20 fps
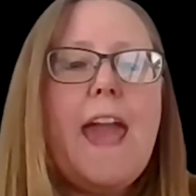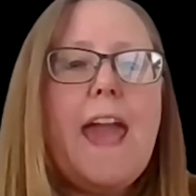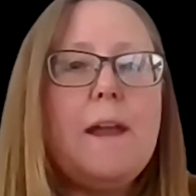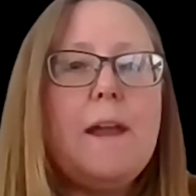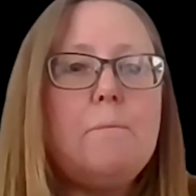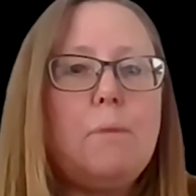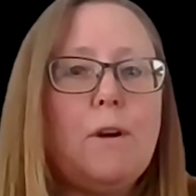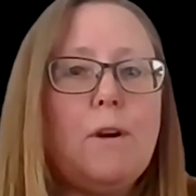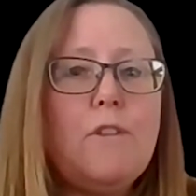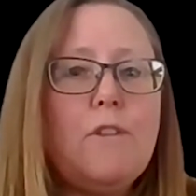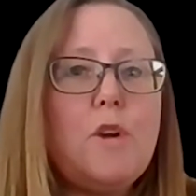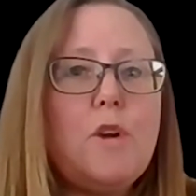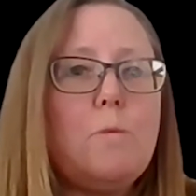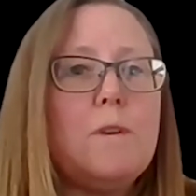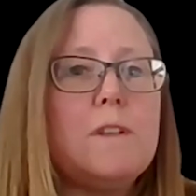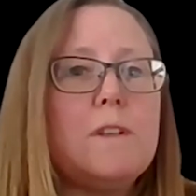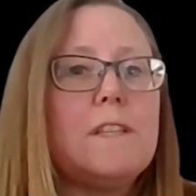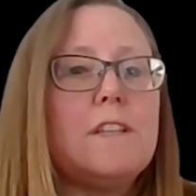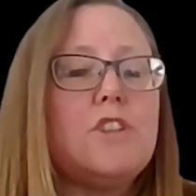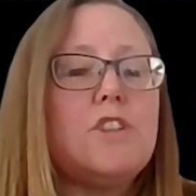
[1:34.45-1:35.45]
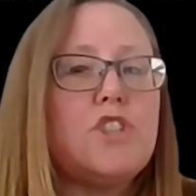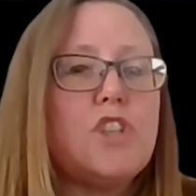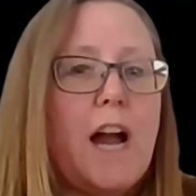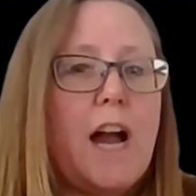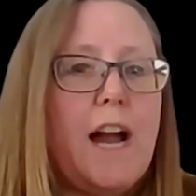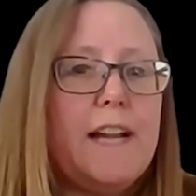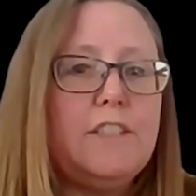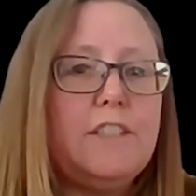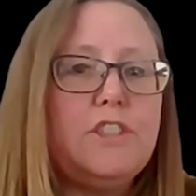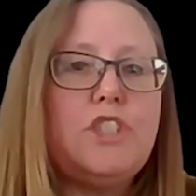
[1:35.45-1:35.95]
And Bertha was a
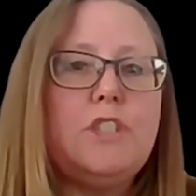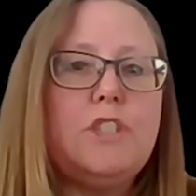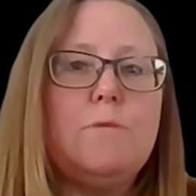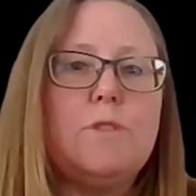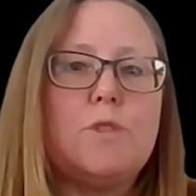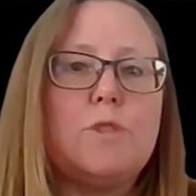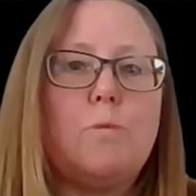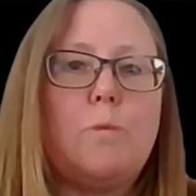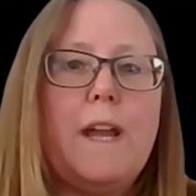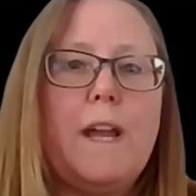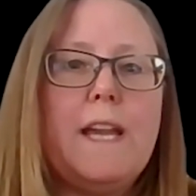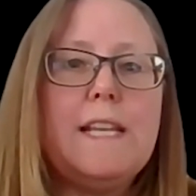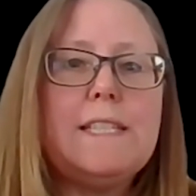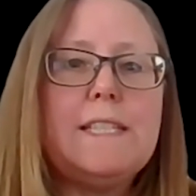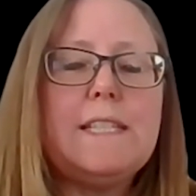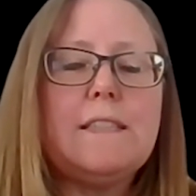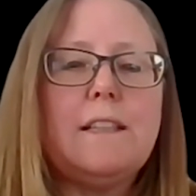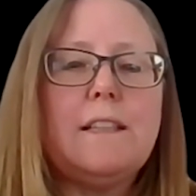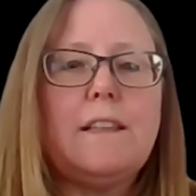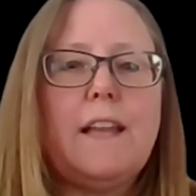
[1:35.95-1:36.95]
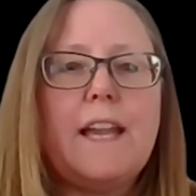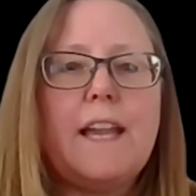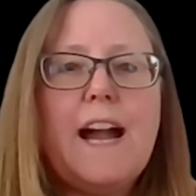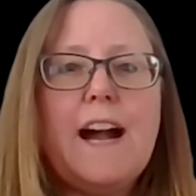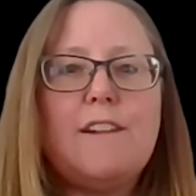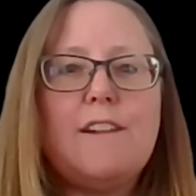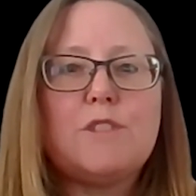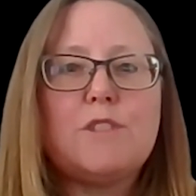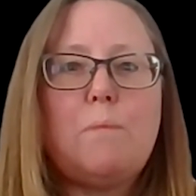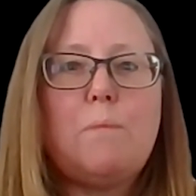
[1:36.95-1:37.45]
child. She was raised at the
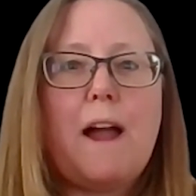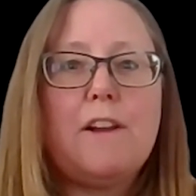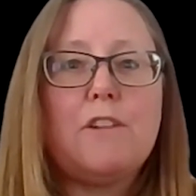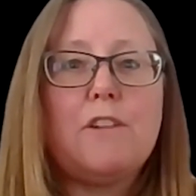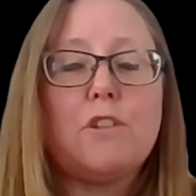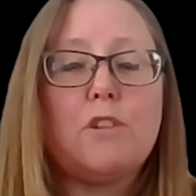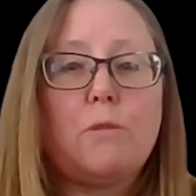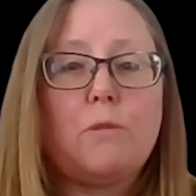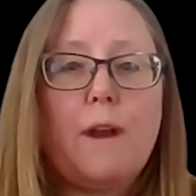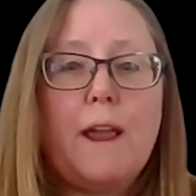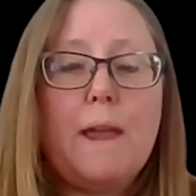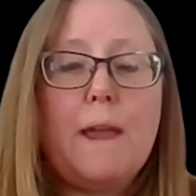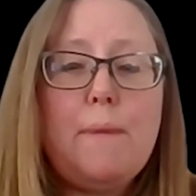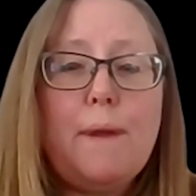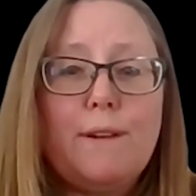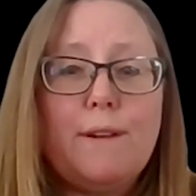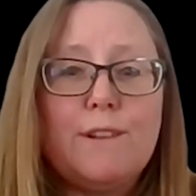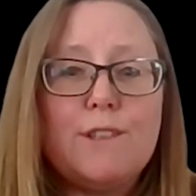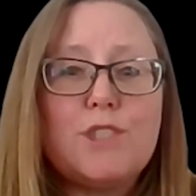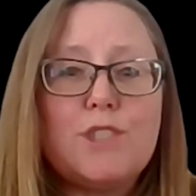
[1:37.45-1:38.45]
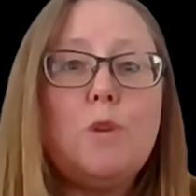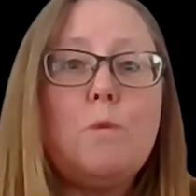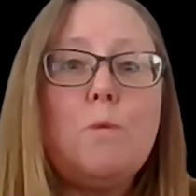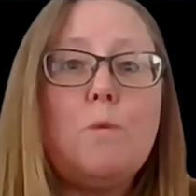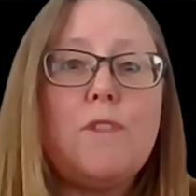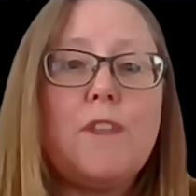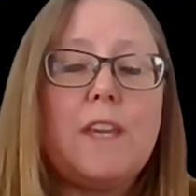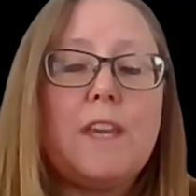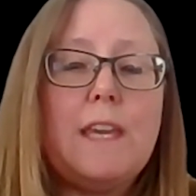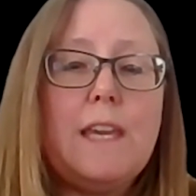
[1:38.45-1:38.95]
lighthouse by her grandparents, who
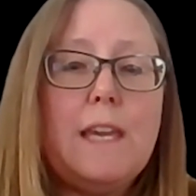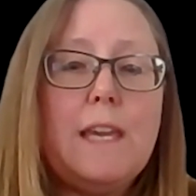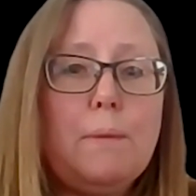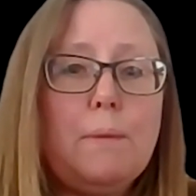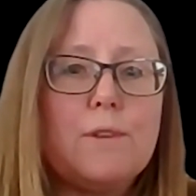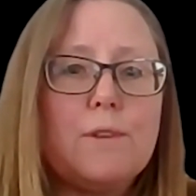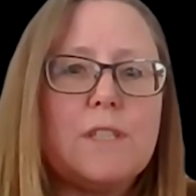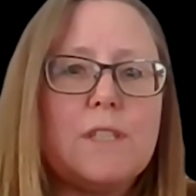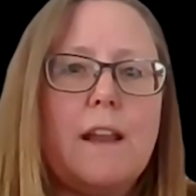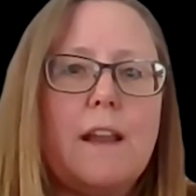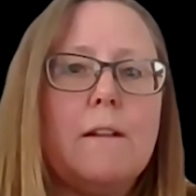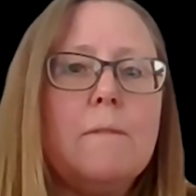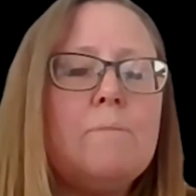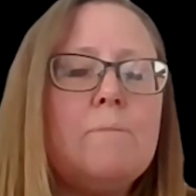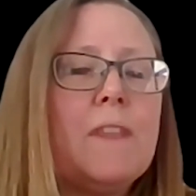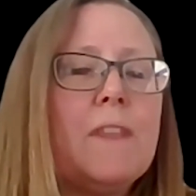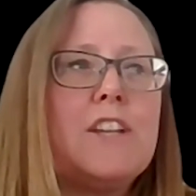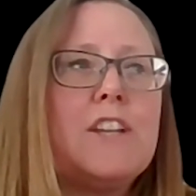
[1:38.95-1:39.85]
were the keepers there,